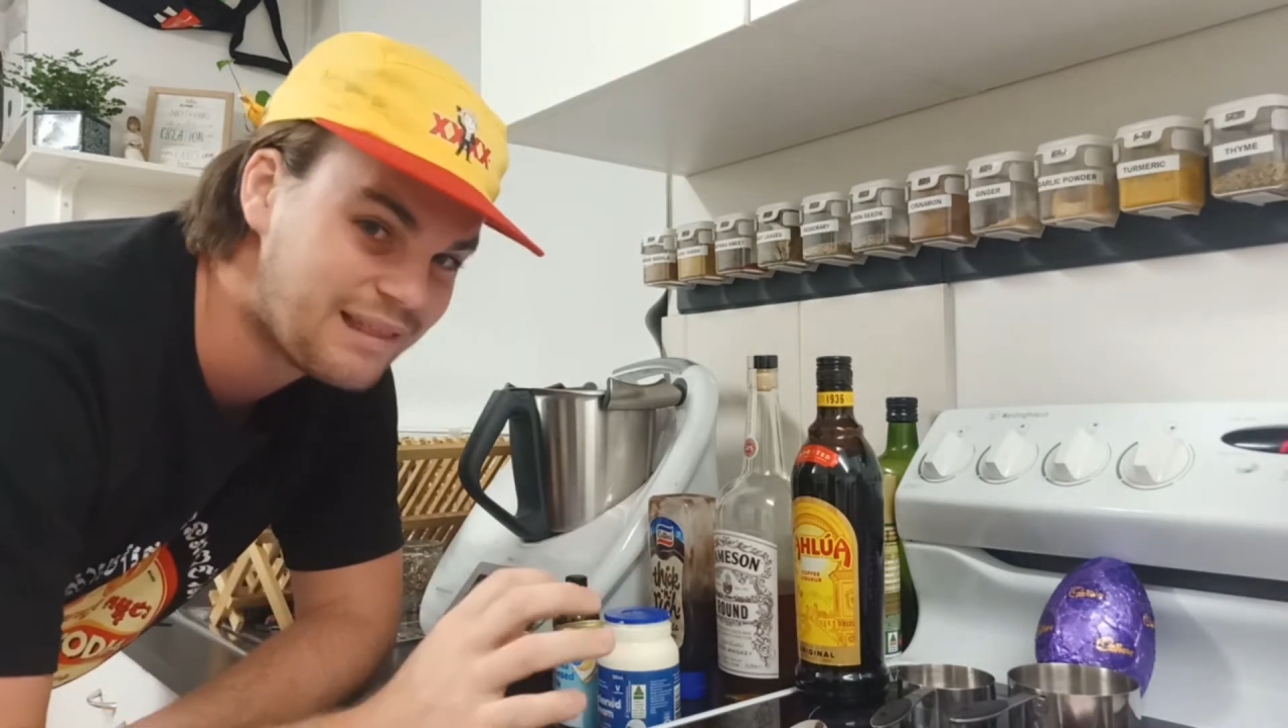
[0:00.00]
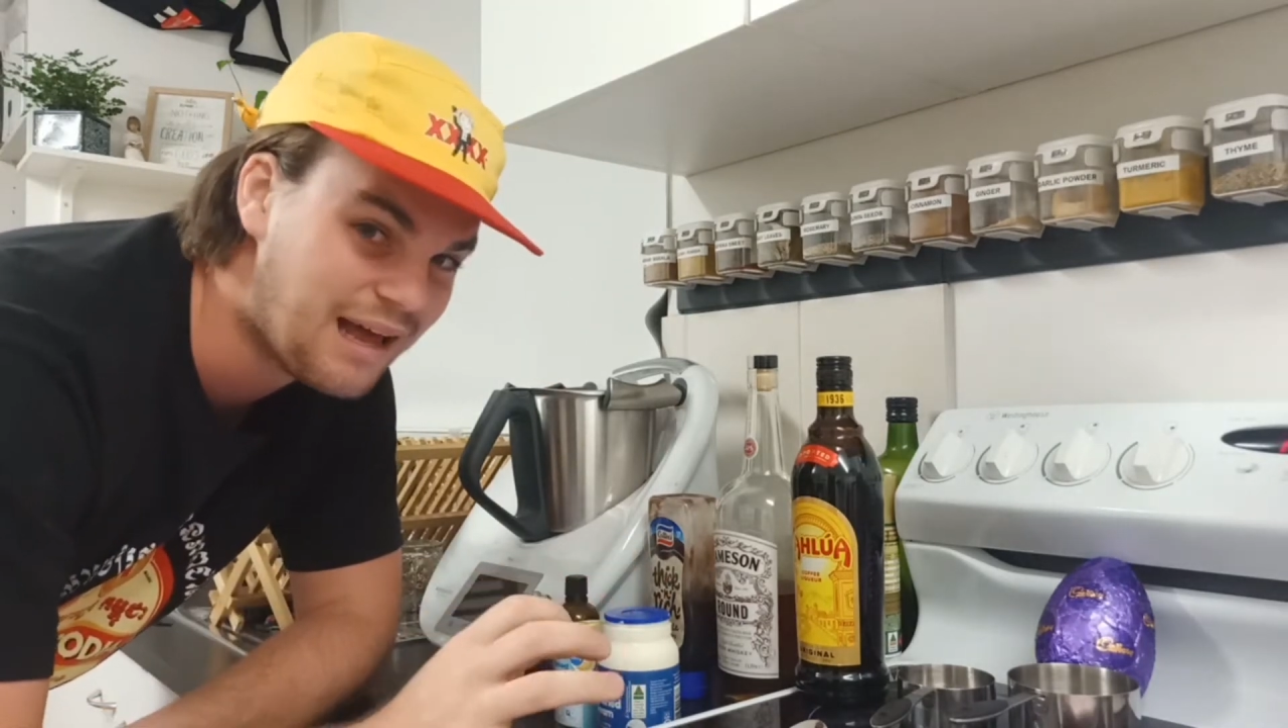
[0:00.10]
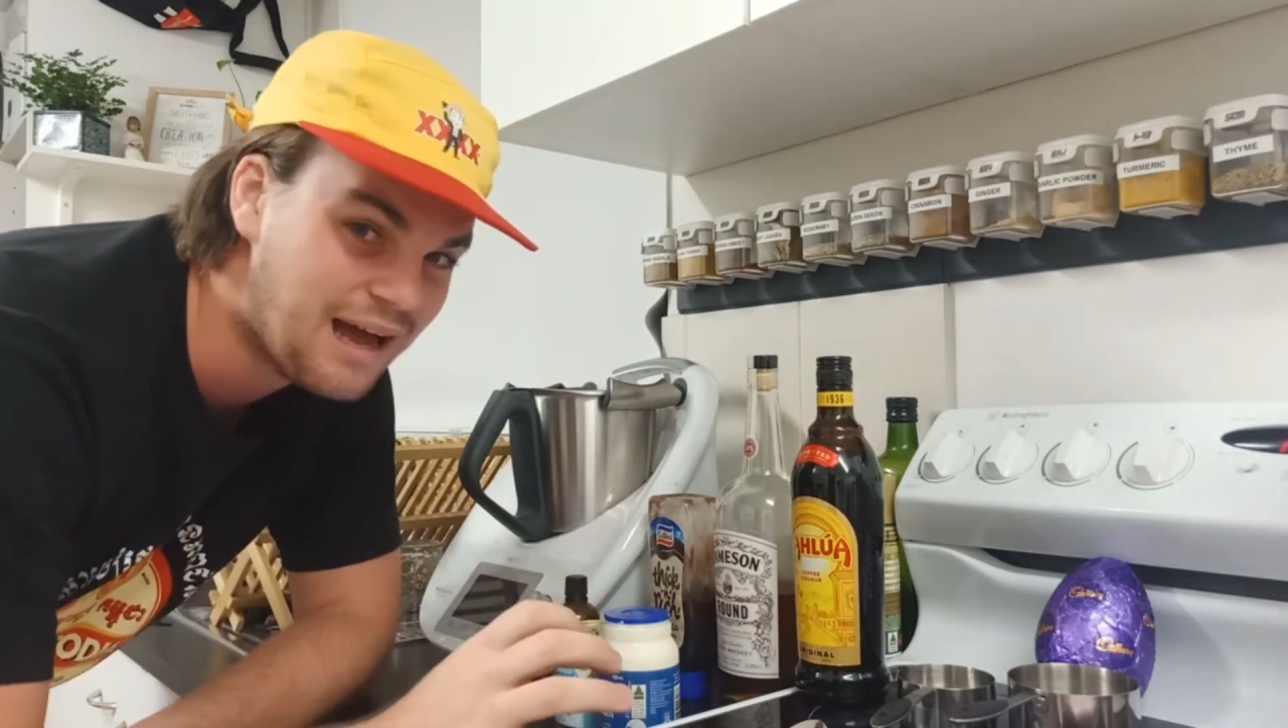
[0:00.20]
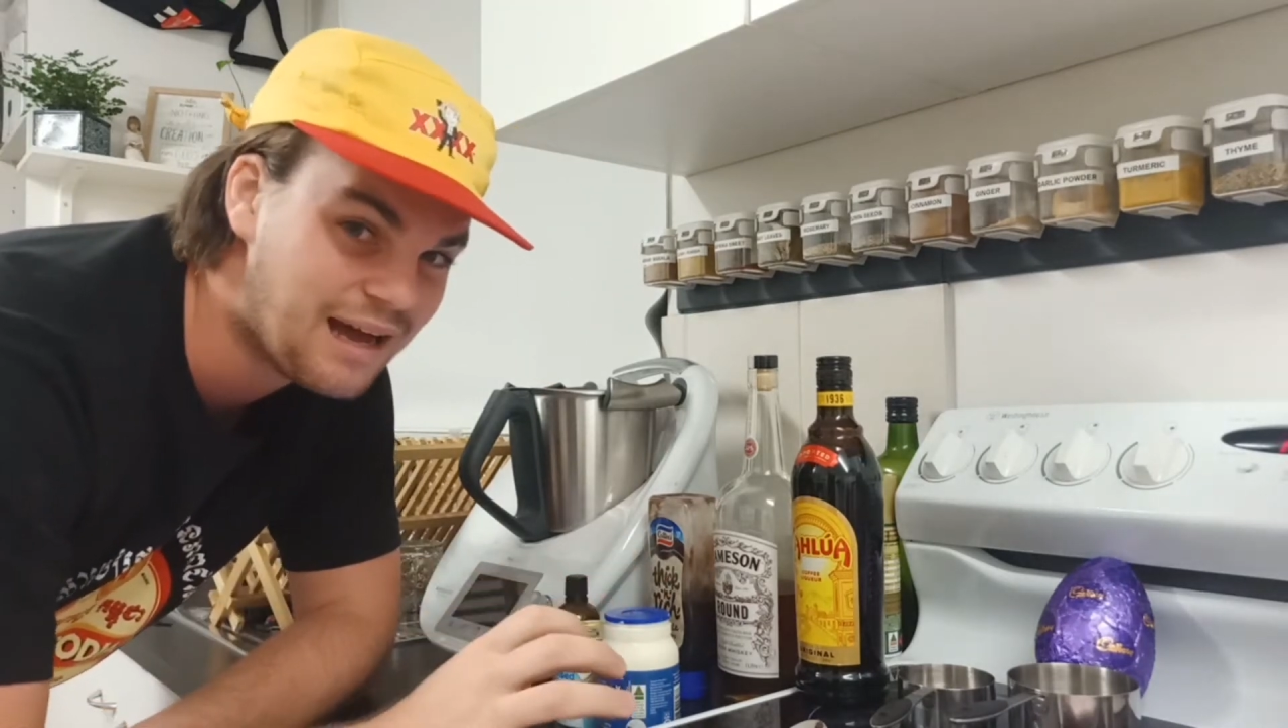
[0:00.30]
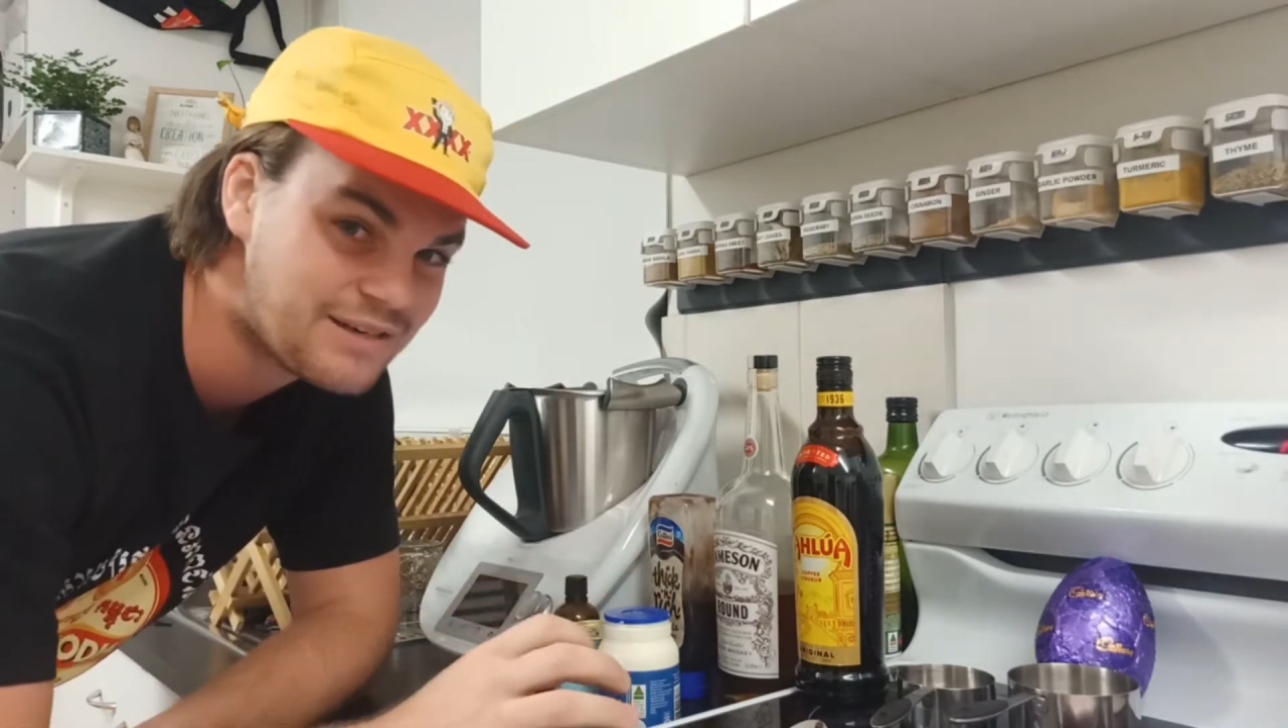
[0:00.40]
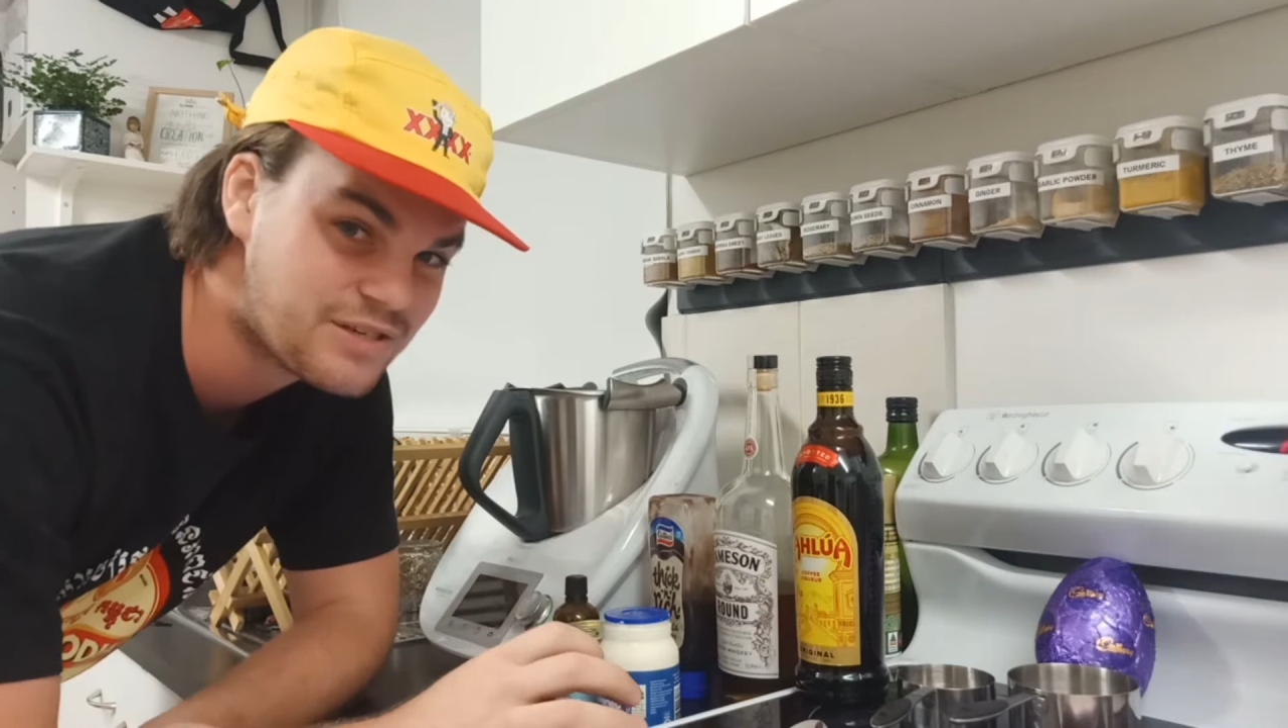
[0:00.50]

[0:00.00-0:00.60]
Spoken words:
large,